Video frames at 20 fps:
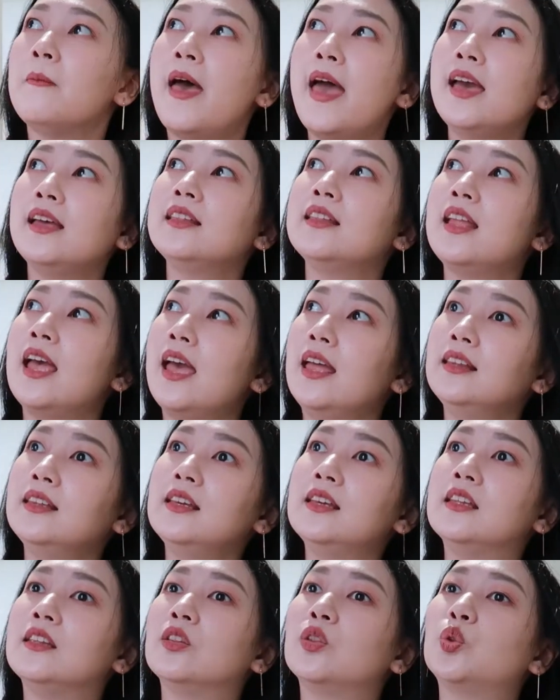Back
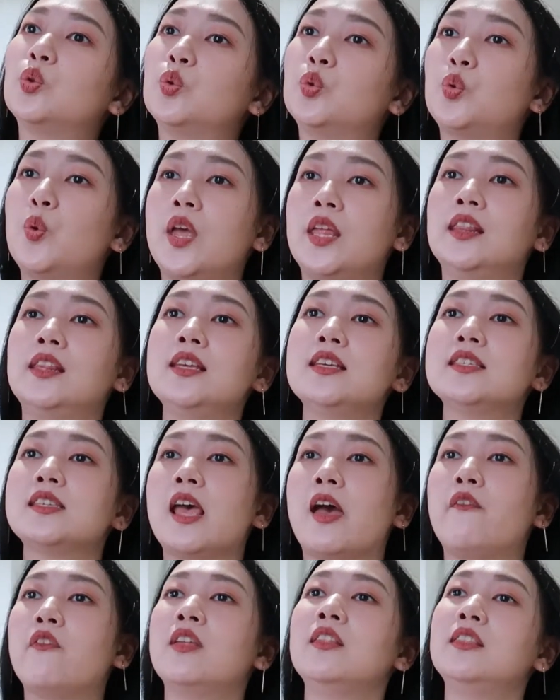then in
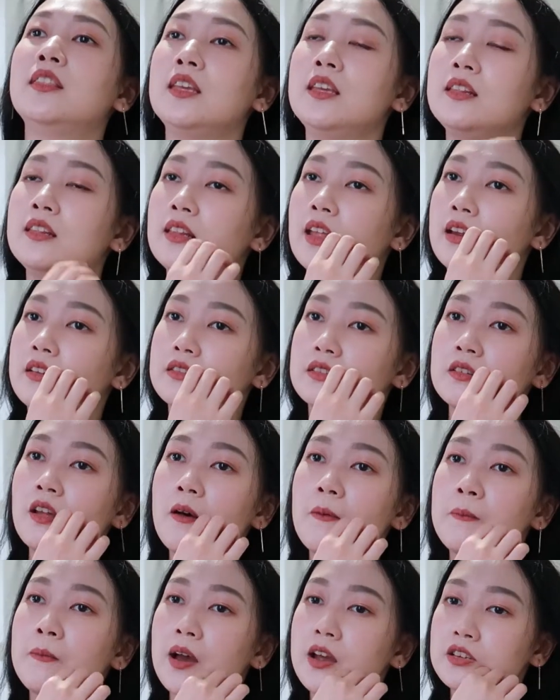2017, there's
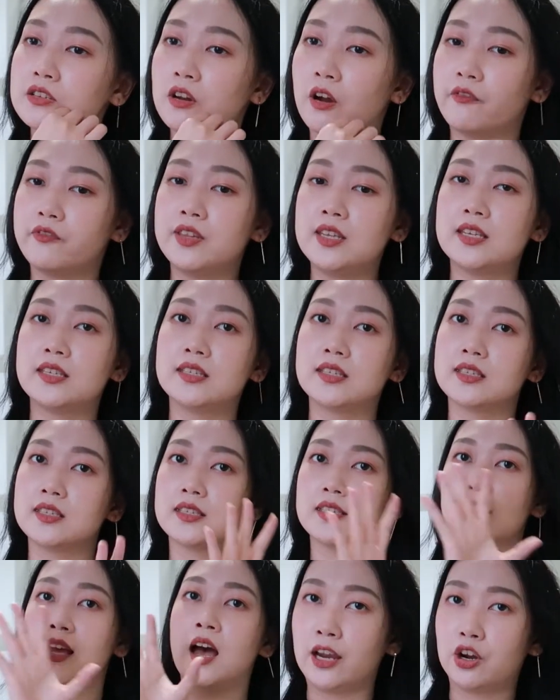not much of
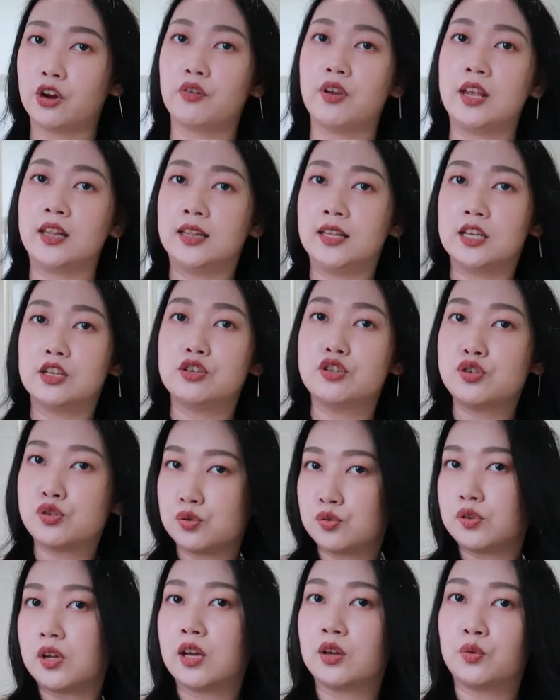this decorated
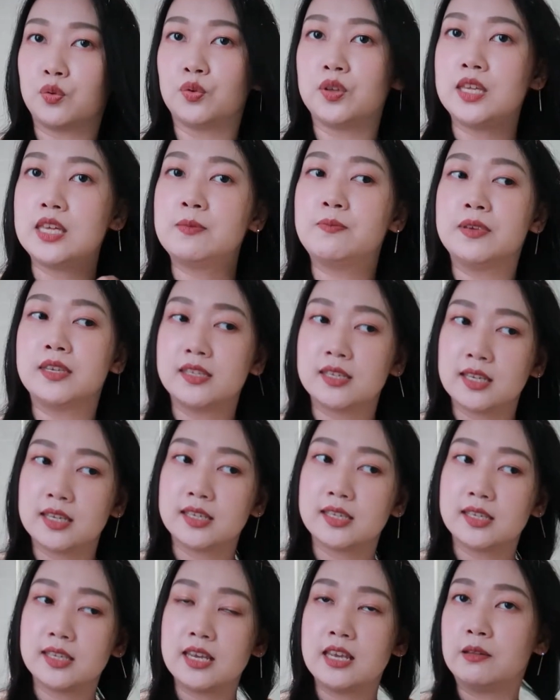sugar cookie
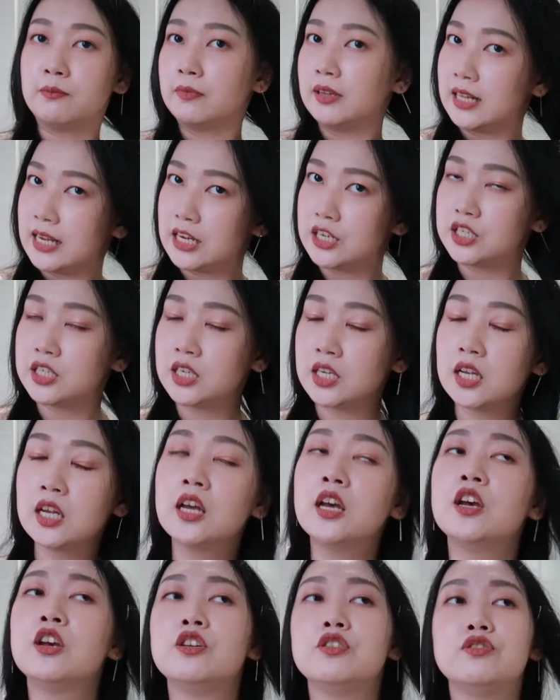business in
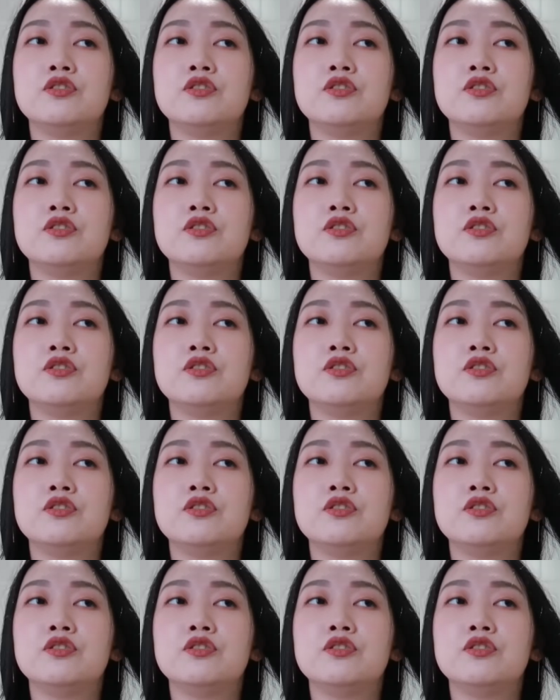Malaysia.